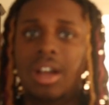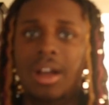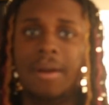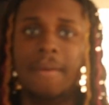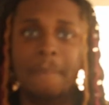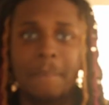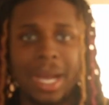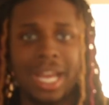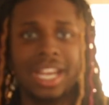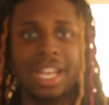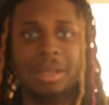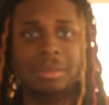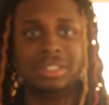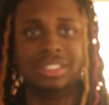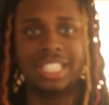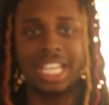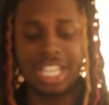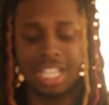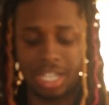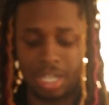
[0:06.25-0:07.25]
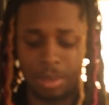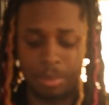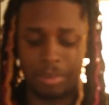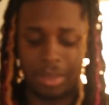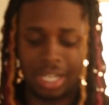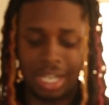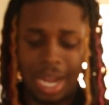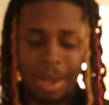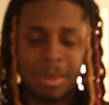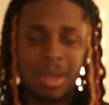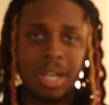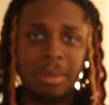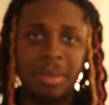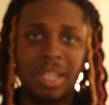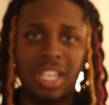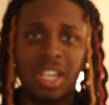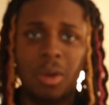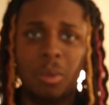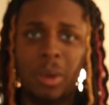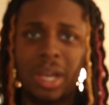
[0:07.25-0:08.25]
Um, my is Jacob, and I'm gonna
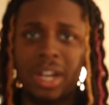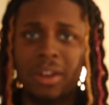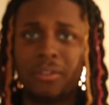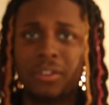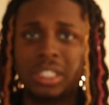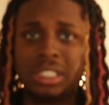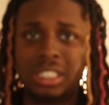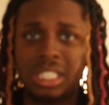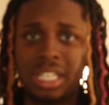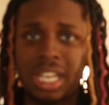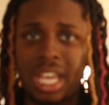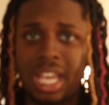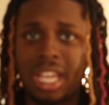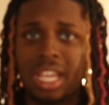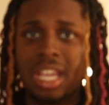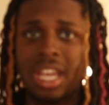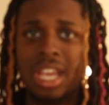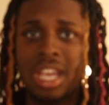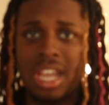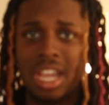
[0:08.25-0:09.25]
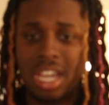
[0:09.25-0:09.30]
be a waiter for today.